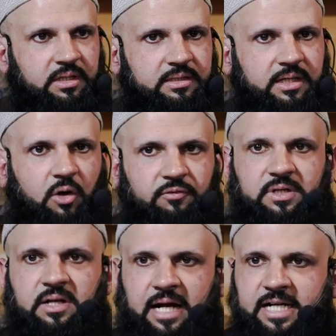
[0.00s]
they're
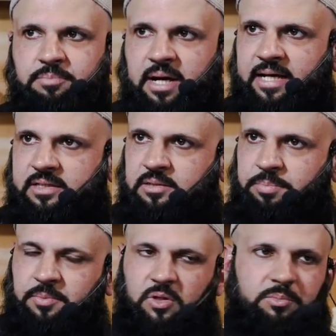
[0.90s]
offered a ride by the
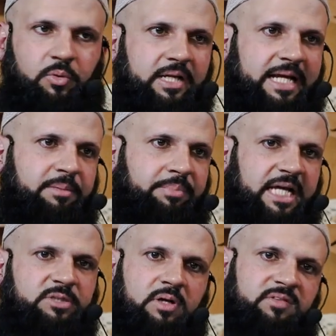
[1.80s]
people on the boat, and he
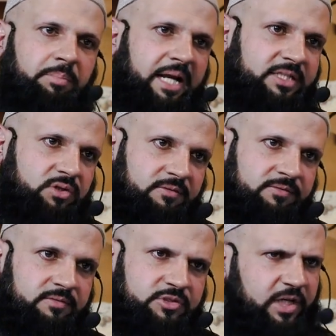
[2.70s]
breaks one of the planks off
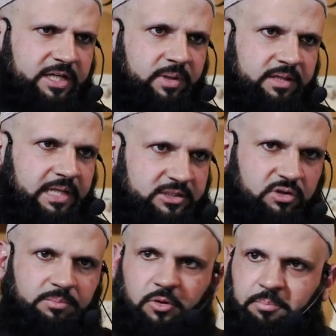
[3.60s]
straight away. Gets
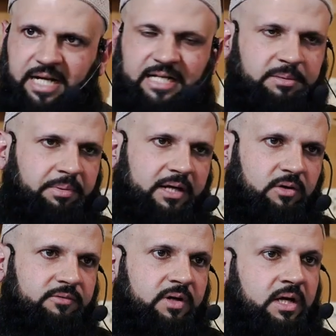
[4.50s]
on the boat, breaks a plank
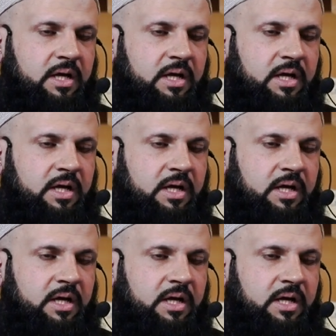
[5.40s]
off.